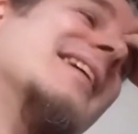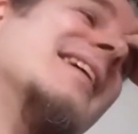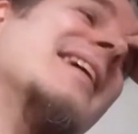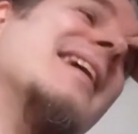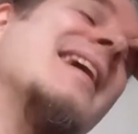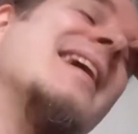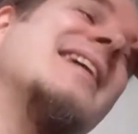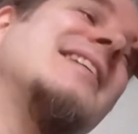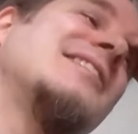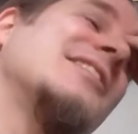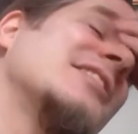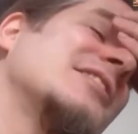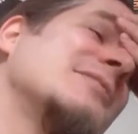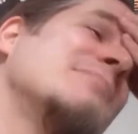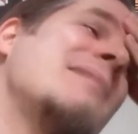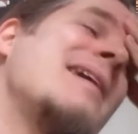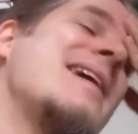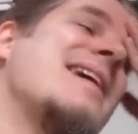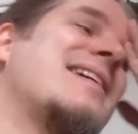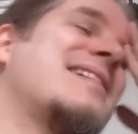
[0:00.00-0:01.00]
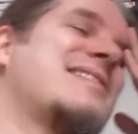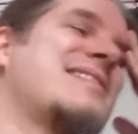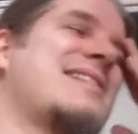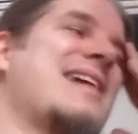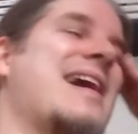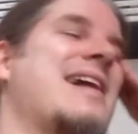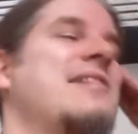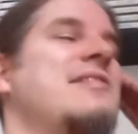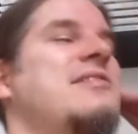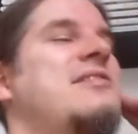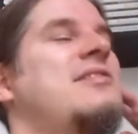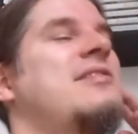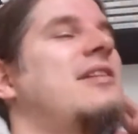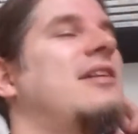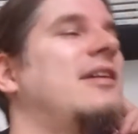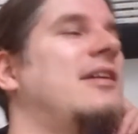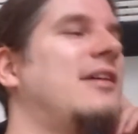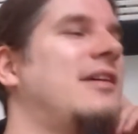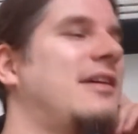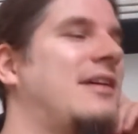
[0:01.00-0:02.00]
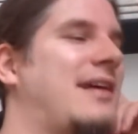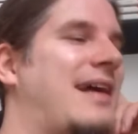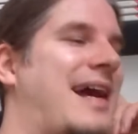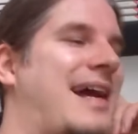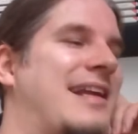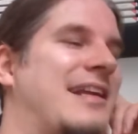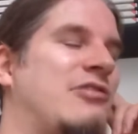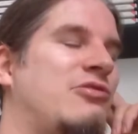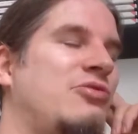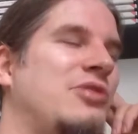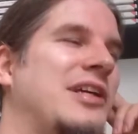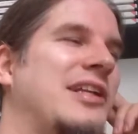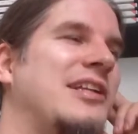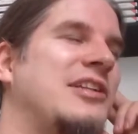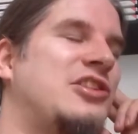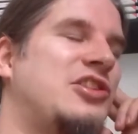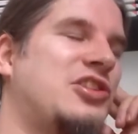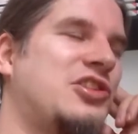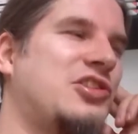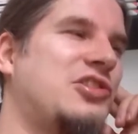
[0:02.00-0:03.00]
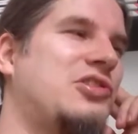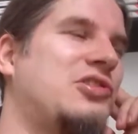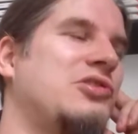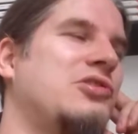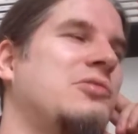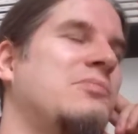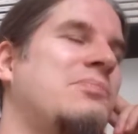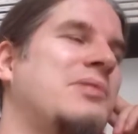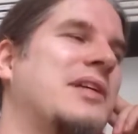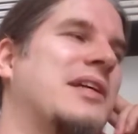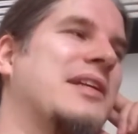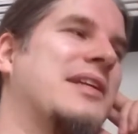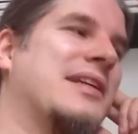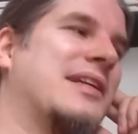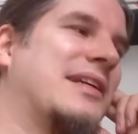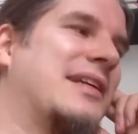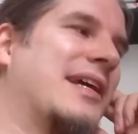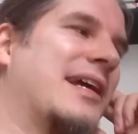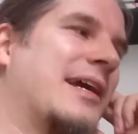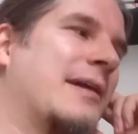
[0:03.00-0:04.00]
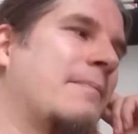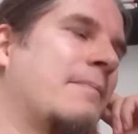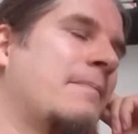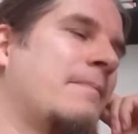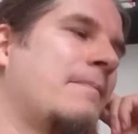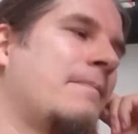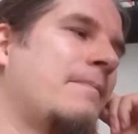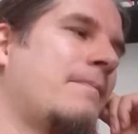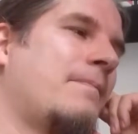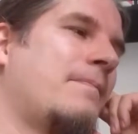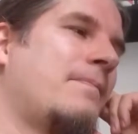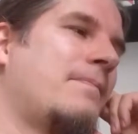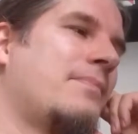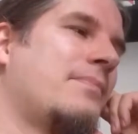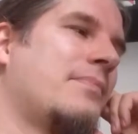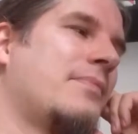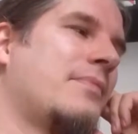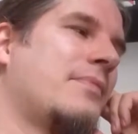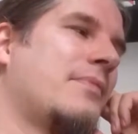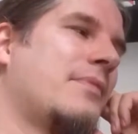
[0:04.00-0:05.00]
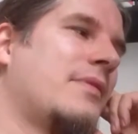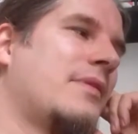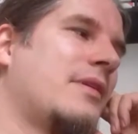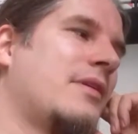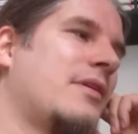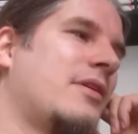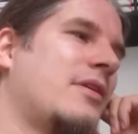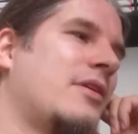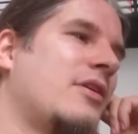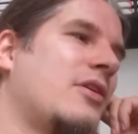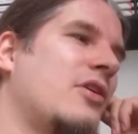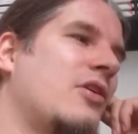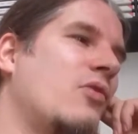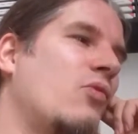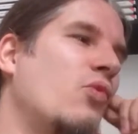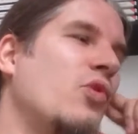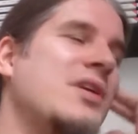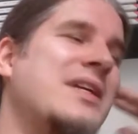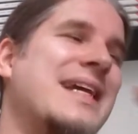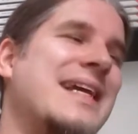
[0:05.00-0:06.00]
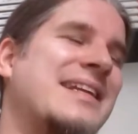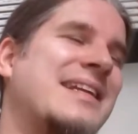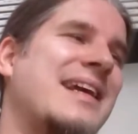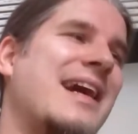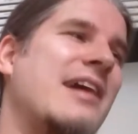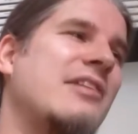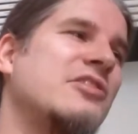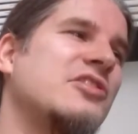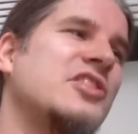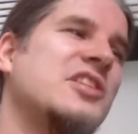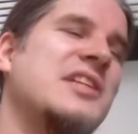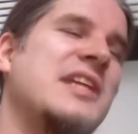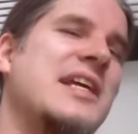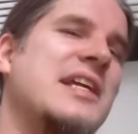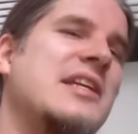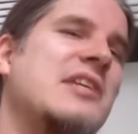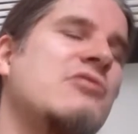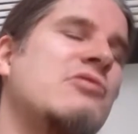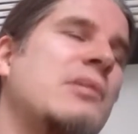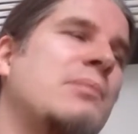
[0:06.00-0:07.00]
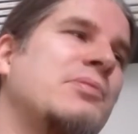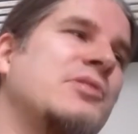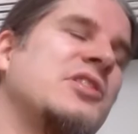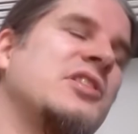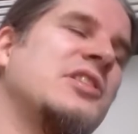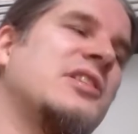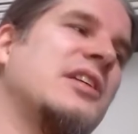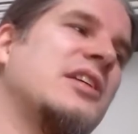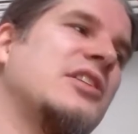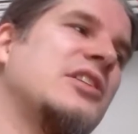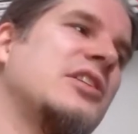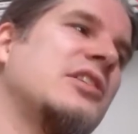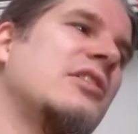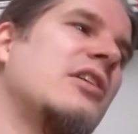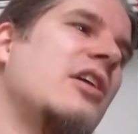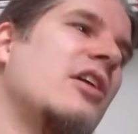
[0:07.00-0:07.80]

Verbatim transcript: It just makes sense, and it really should be in the game. Would that count as an indie representation?